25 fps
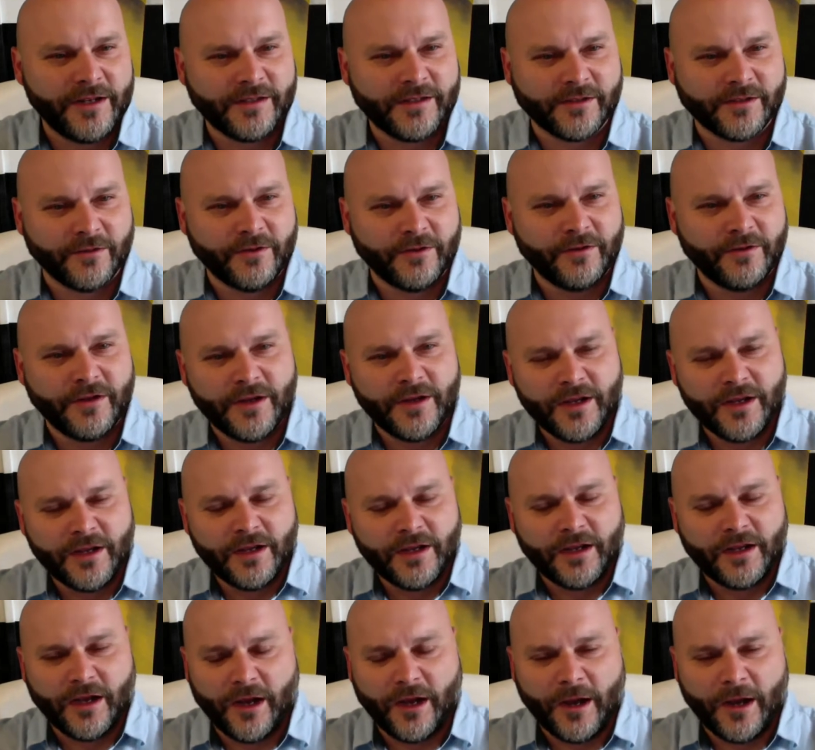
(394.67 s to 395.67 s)
So
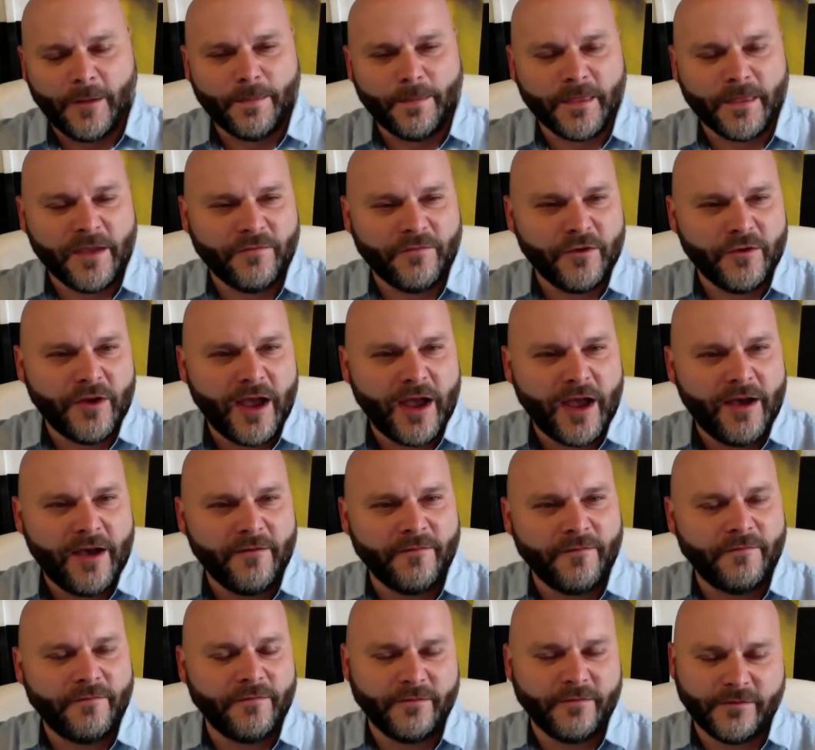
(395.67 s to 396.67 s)
if you
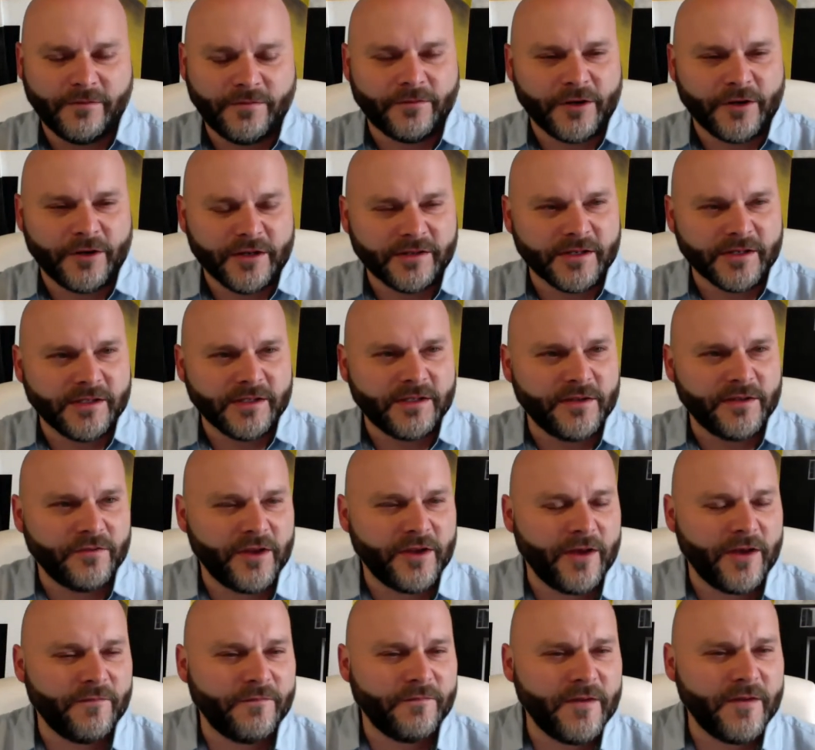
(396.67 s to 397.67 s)
have, for instance,
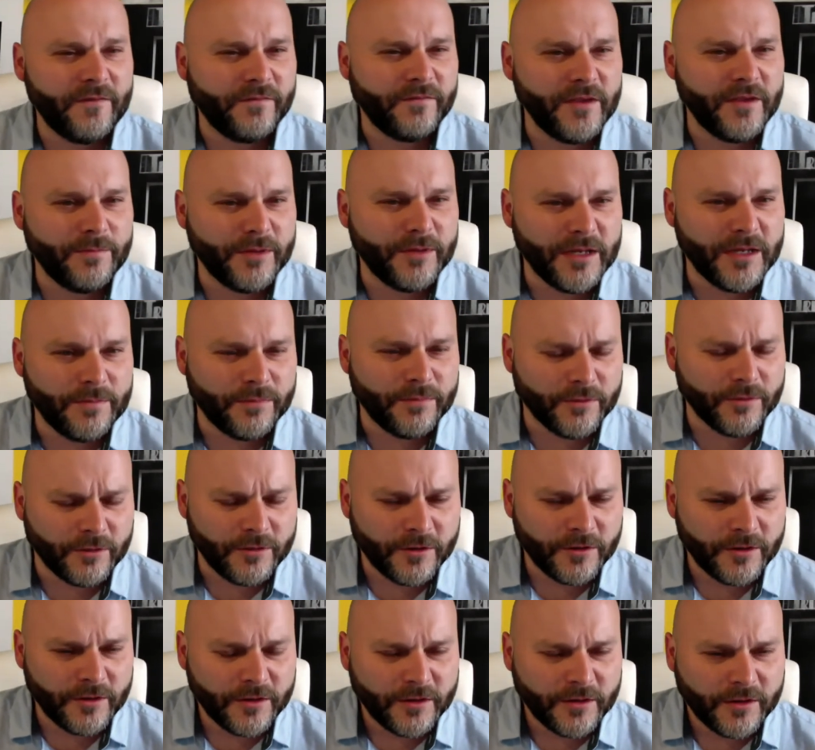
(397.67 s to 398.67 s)
50
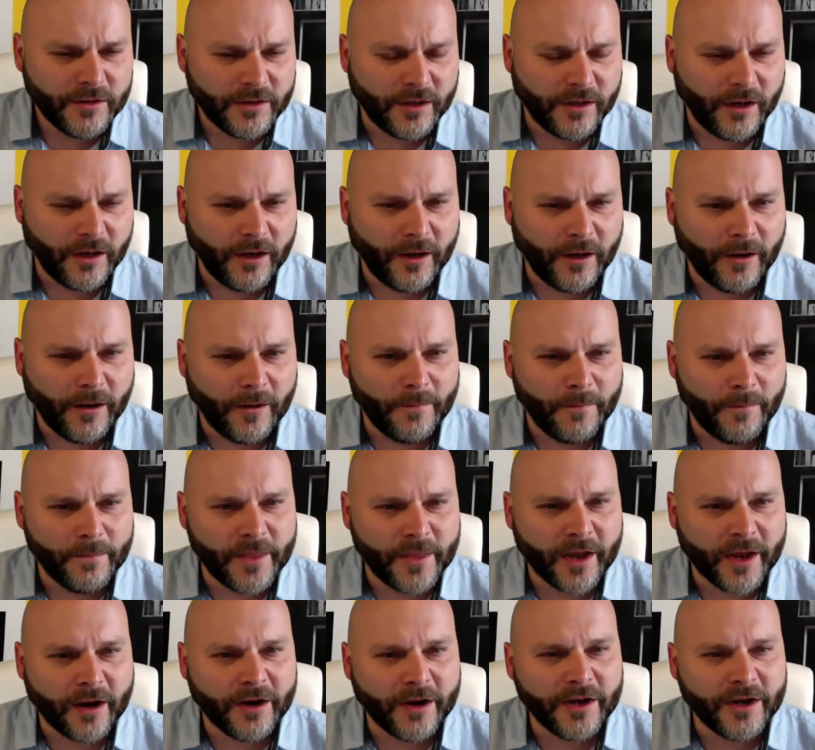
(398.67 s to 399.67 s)
people
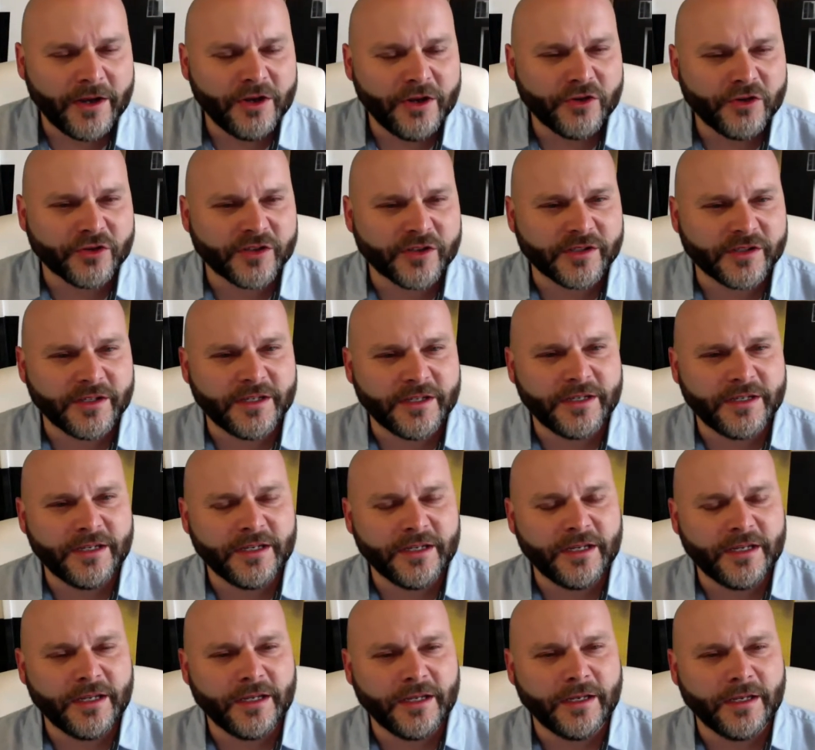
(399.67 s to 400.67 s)
that are interested
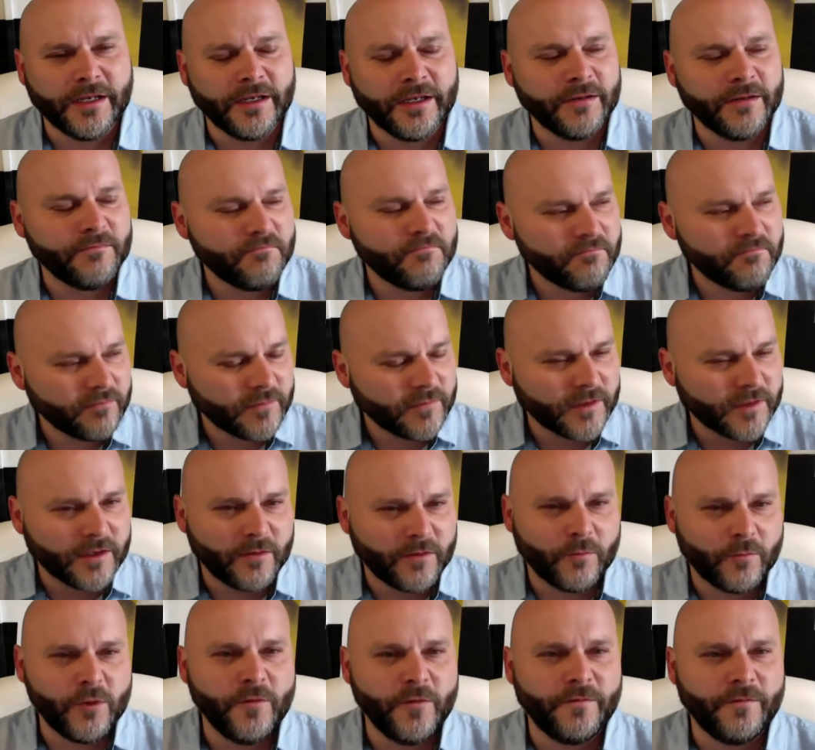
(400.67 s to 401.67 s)
in
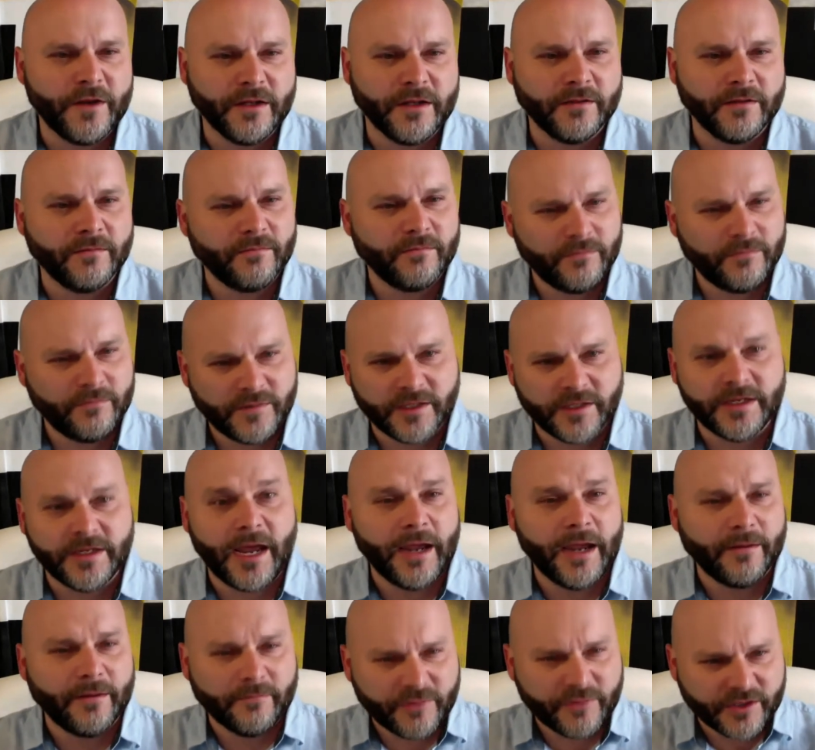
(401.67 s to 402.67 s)
roofing
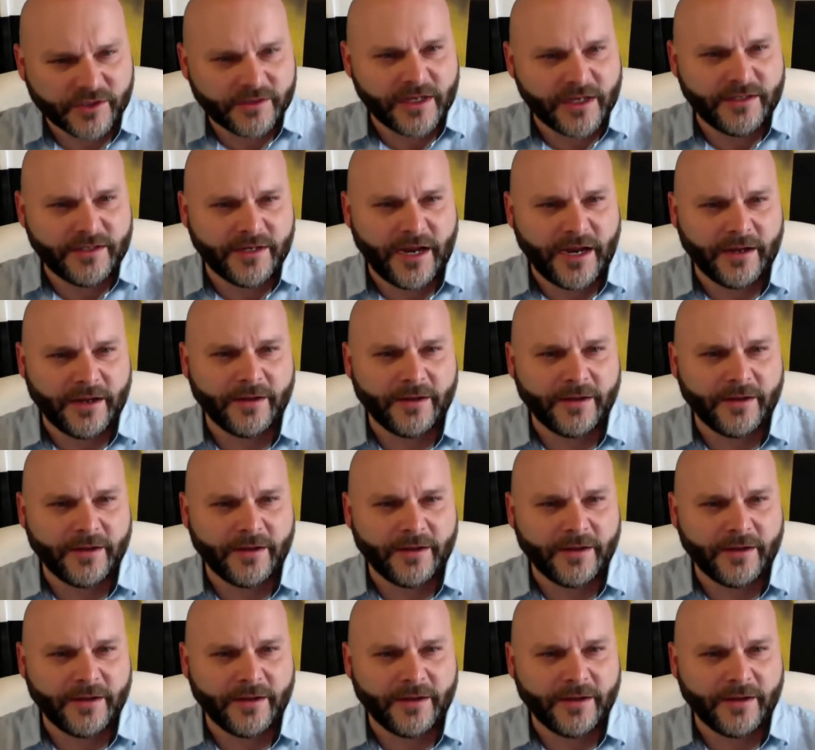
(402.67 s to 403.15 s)
today, just say today,